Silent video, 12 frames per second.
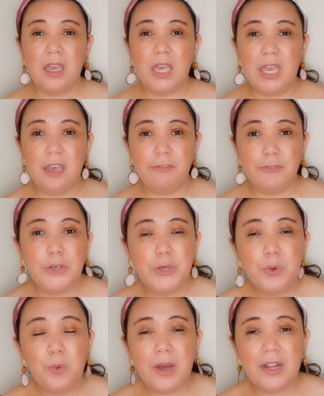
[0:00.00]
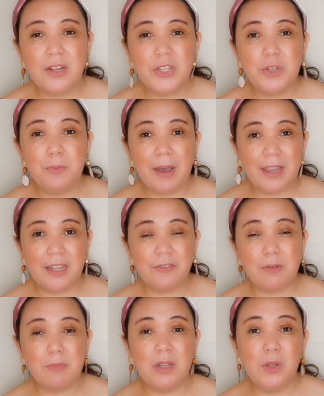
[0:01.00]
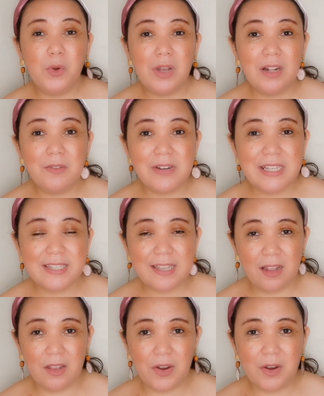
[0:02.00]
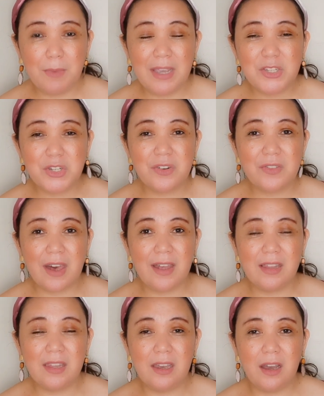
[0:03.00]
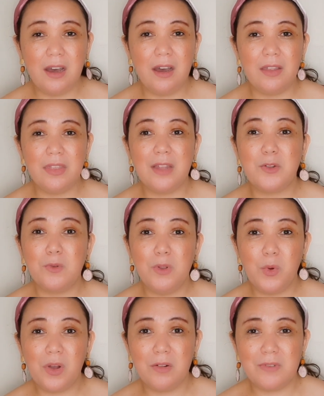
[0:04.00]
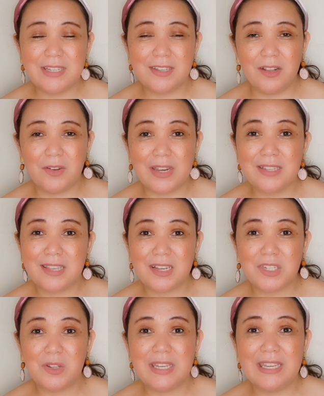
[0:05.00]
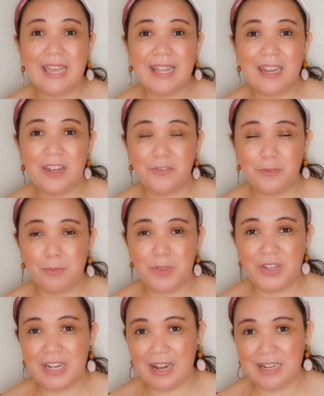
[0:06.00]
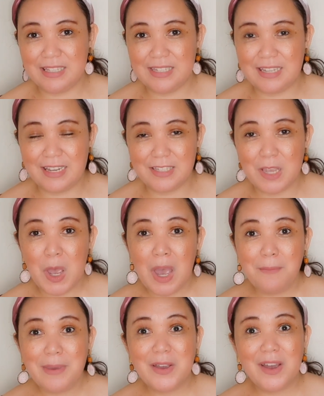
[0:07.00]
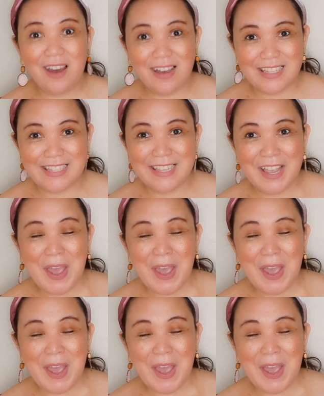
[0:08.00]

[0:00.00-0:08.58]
if you wanted to buy it from a local reseller, make sure that that local reseller is actually getting it from the United States, because